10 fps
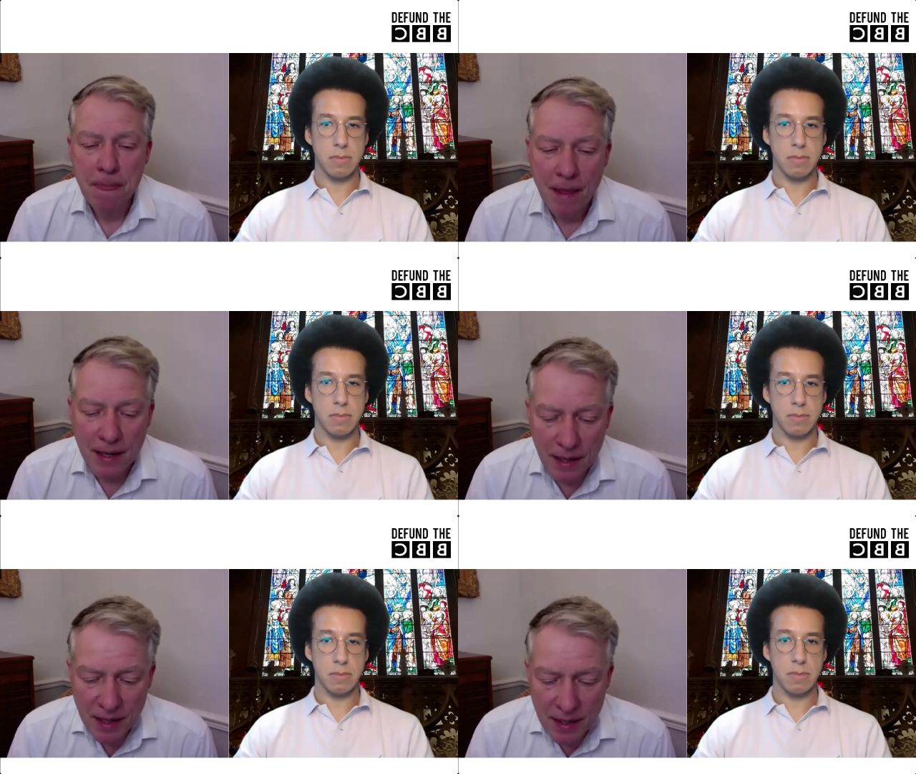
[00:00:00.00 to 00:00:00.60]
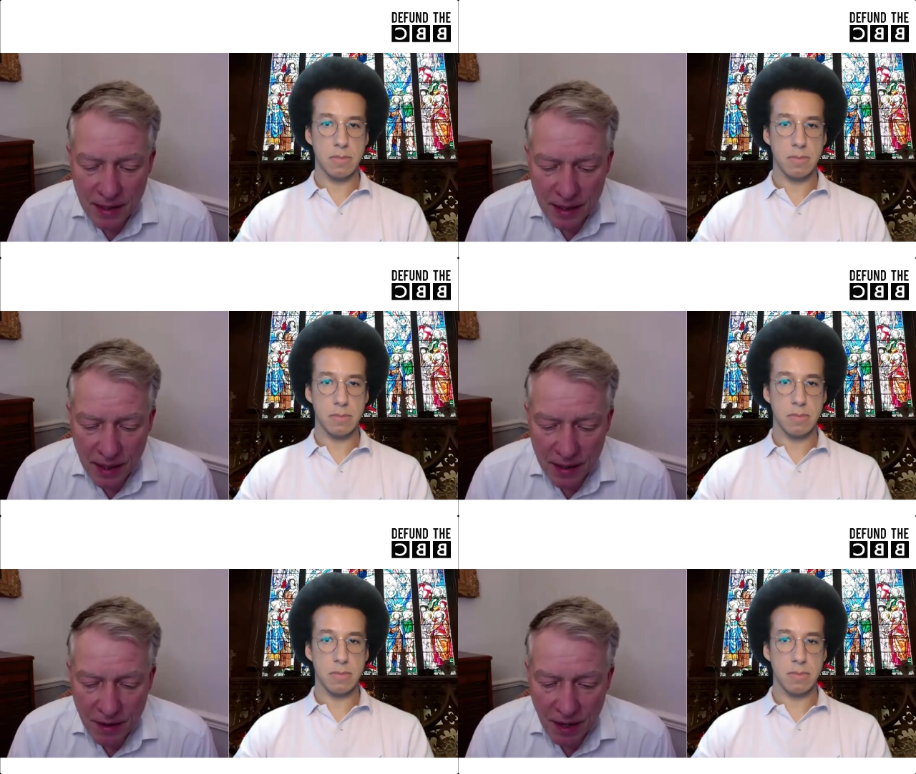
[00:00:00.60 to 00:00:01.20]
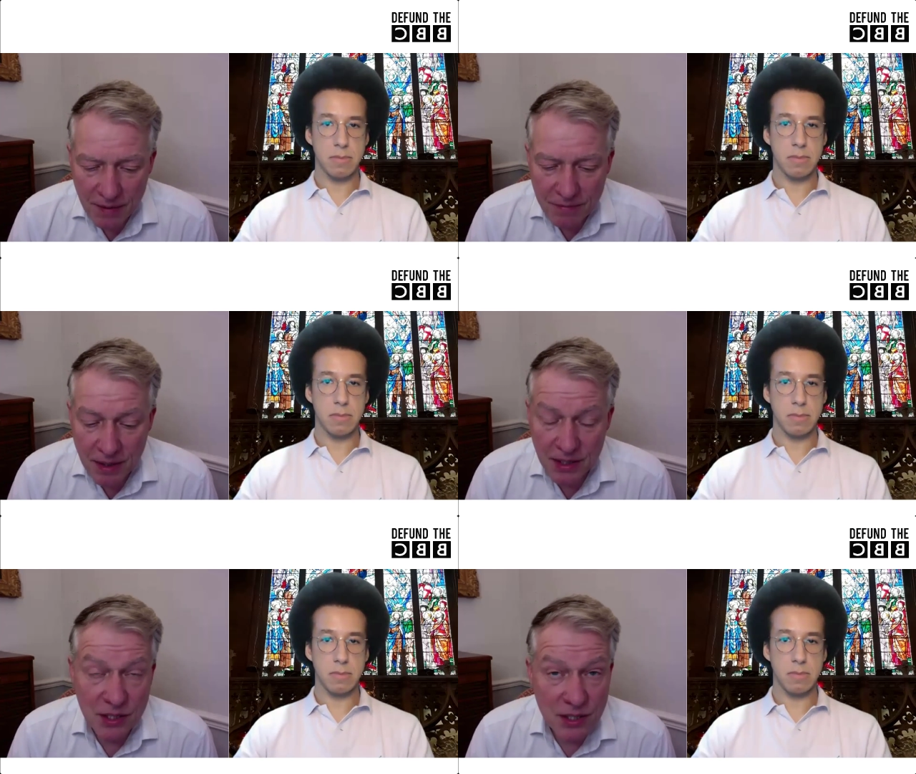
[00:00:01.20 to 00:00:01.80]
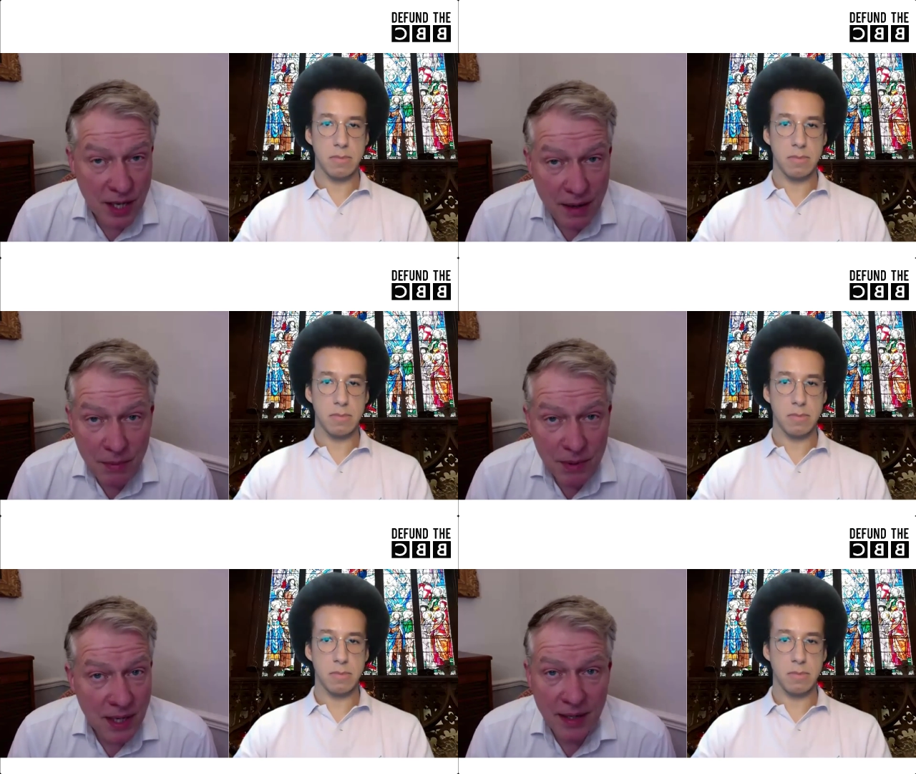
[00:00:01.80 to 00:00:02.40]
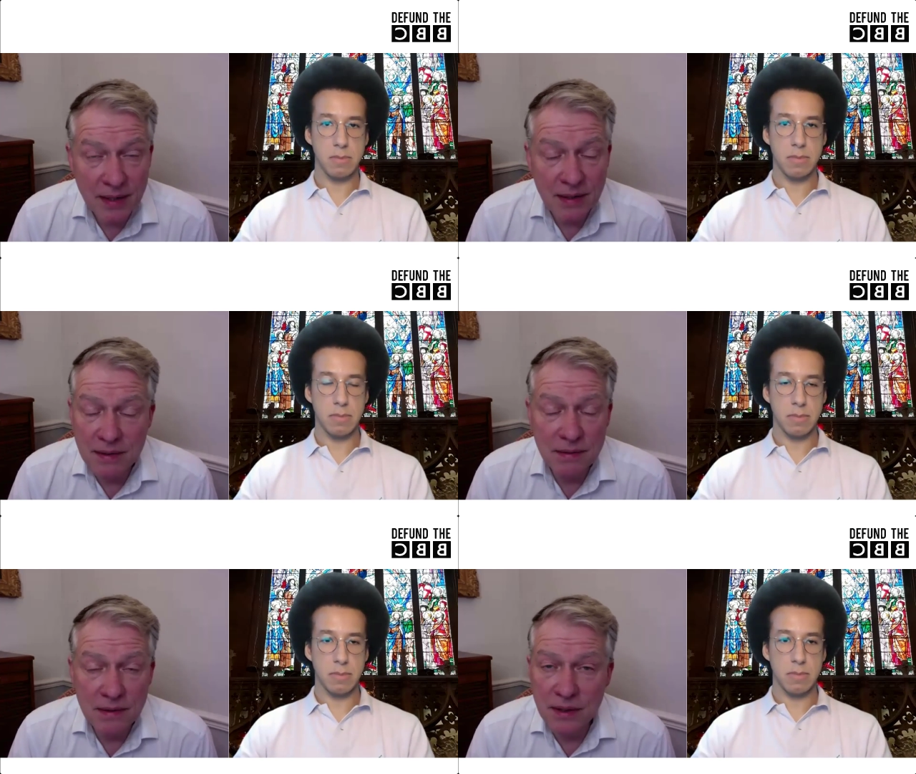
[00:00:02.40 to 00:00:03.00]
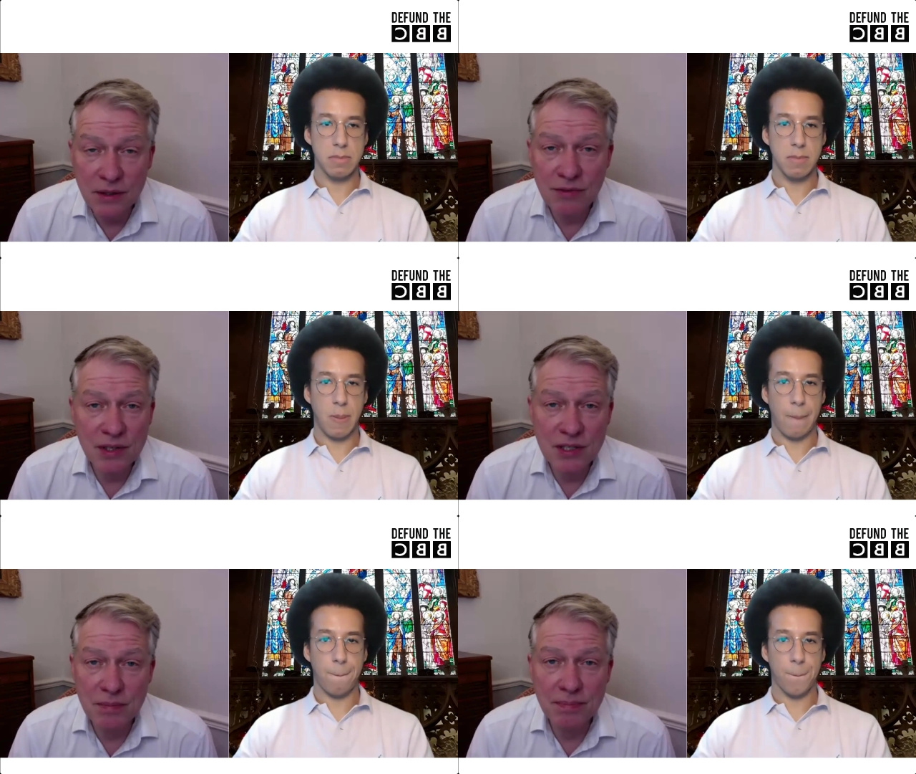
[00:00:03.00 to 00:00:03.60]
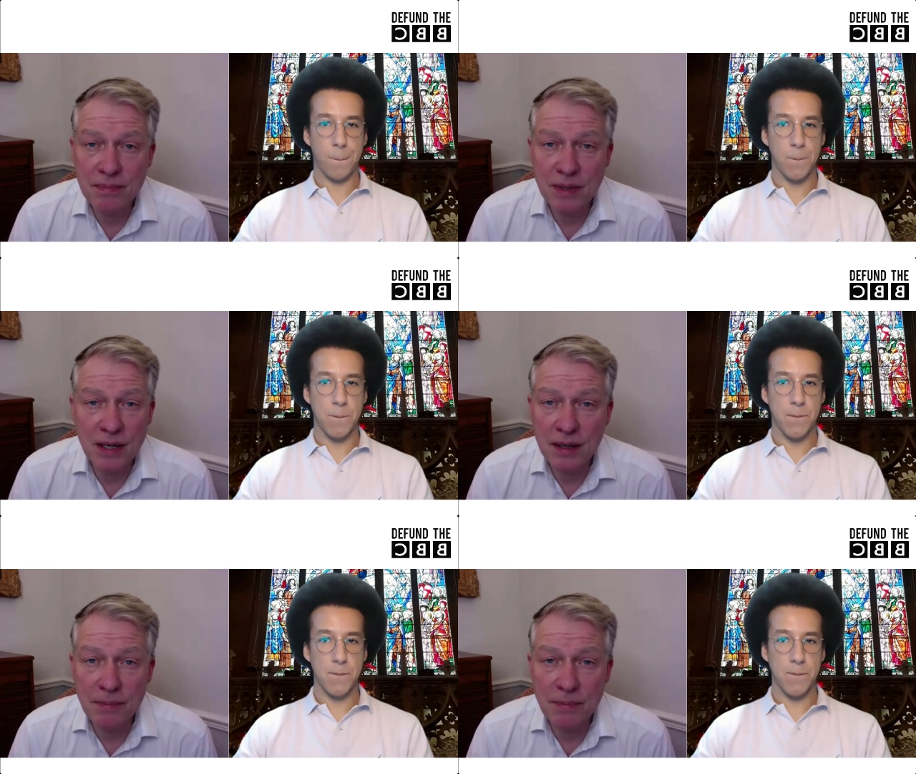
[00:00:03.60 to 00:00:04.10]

Speaker 1: And I, I, I've, it's the same with tenured university uh,